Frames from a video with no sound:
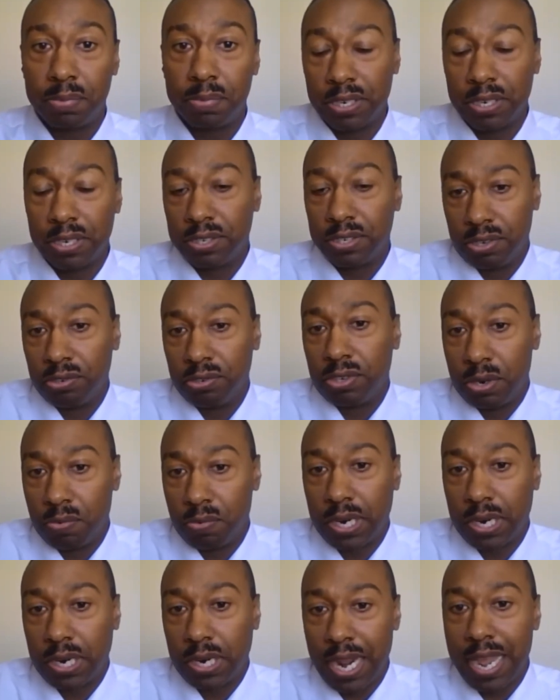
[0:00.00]
because usually
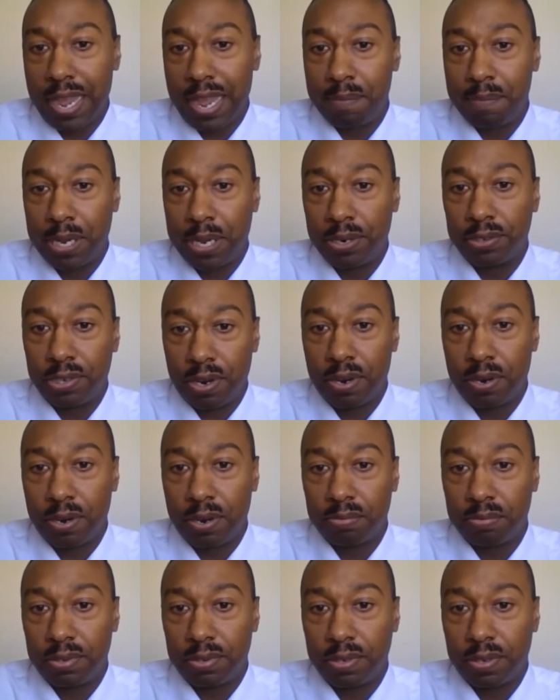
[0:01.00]
we're going to have better
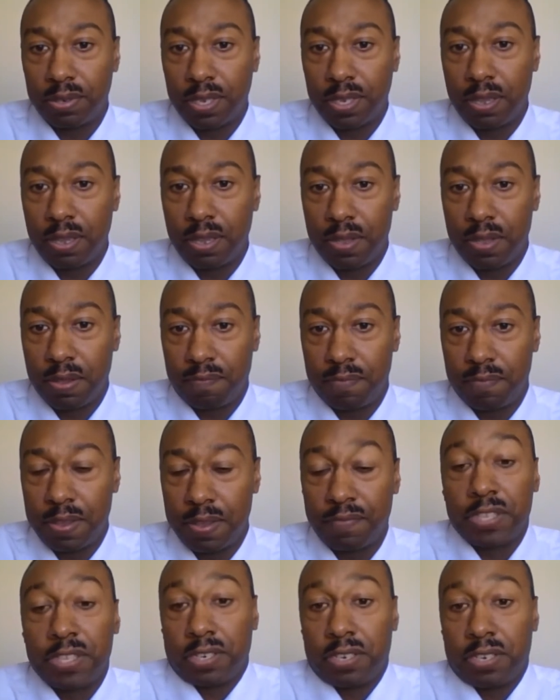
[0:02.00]
terms
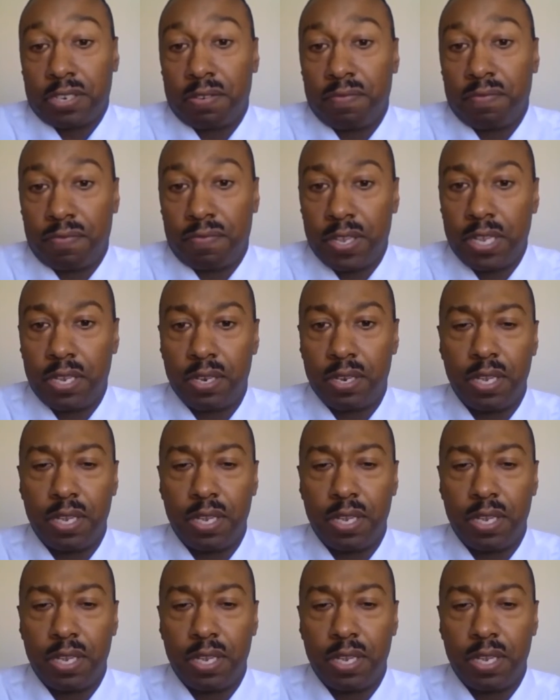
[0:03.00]
if it's a good fit.